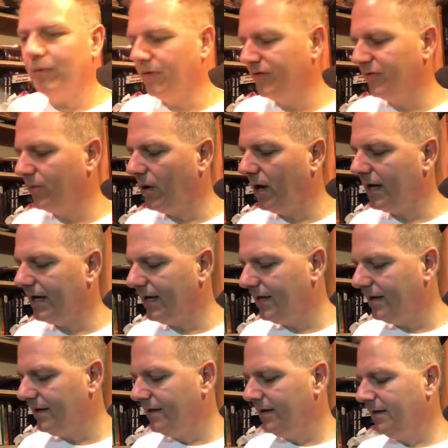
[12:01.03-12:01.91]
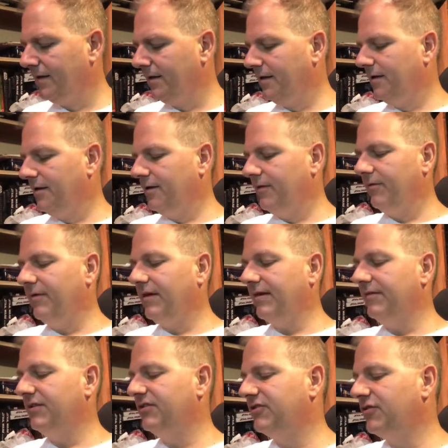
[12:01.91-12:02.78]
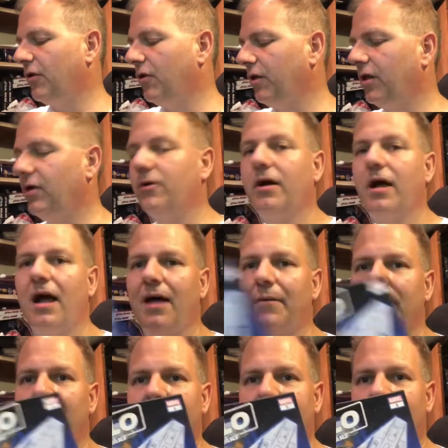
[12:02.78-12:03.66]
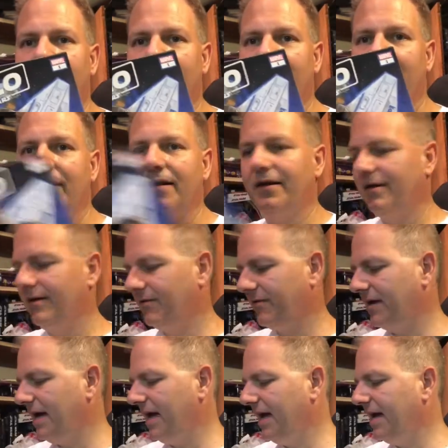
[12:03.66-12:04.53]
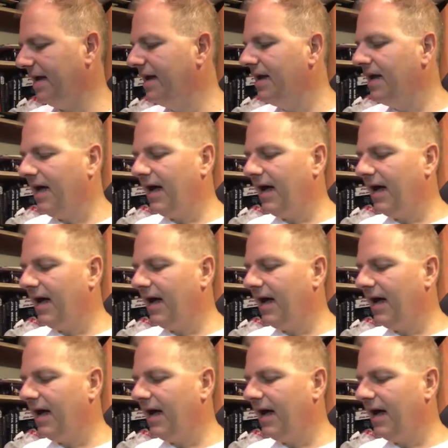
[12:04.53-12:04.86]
Most Wanted. We have a Solo comic, okay?